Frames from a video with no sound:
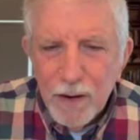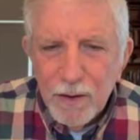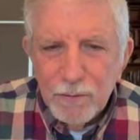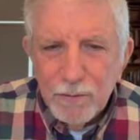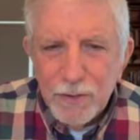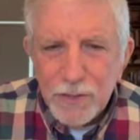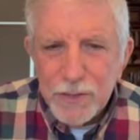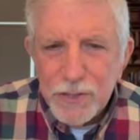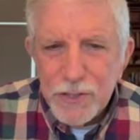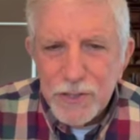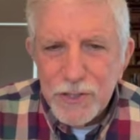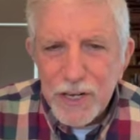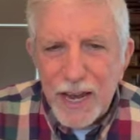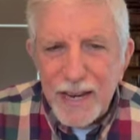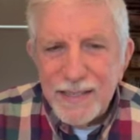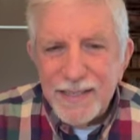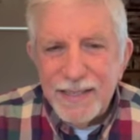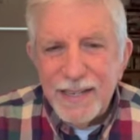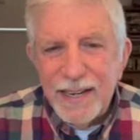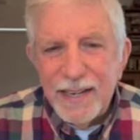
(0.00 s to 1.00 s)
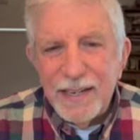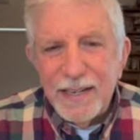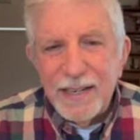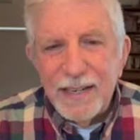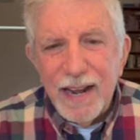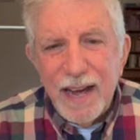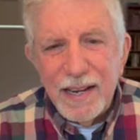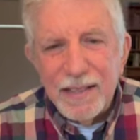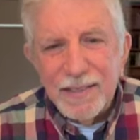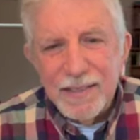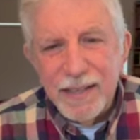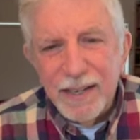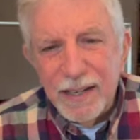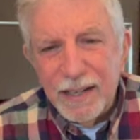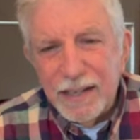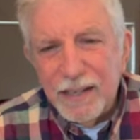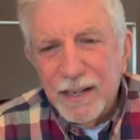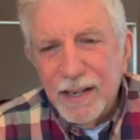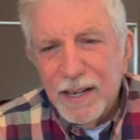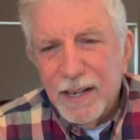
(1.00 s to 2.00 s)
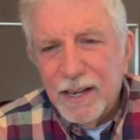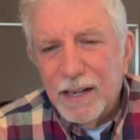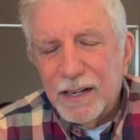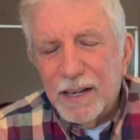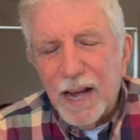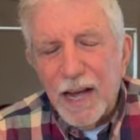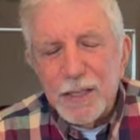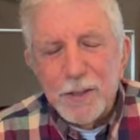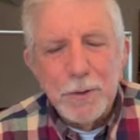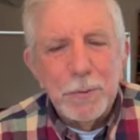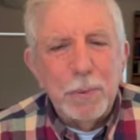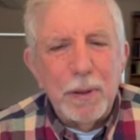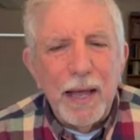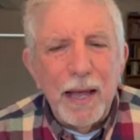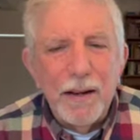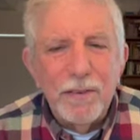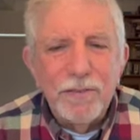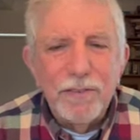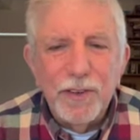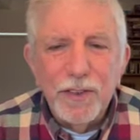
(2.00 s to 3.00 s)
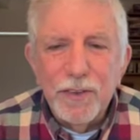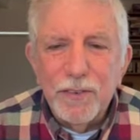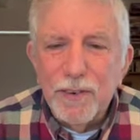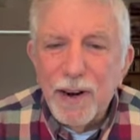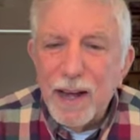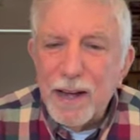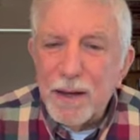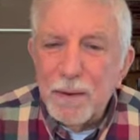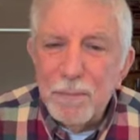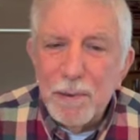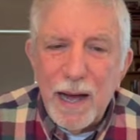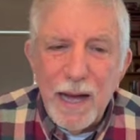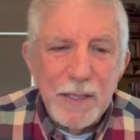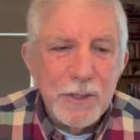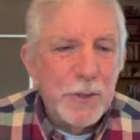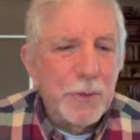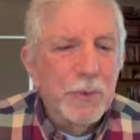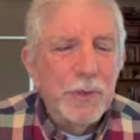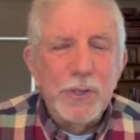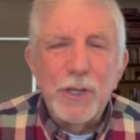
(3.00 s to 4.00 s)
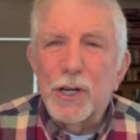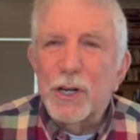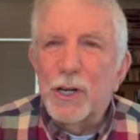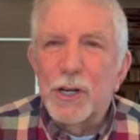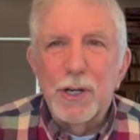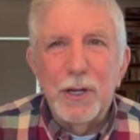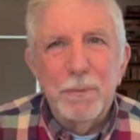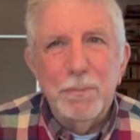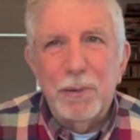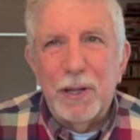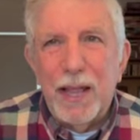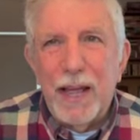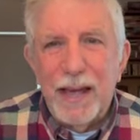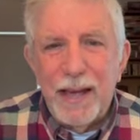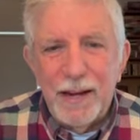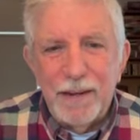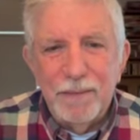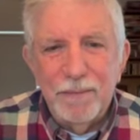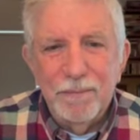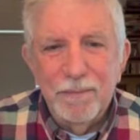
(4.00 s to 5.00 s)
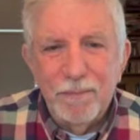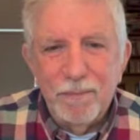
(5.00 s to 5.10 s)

Verses 18 and 19, God's plan for the Rechabites was a good plan.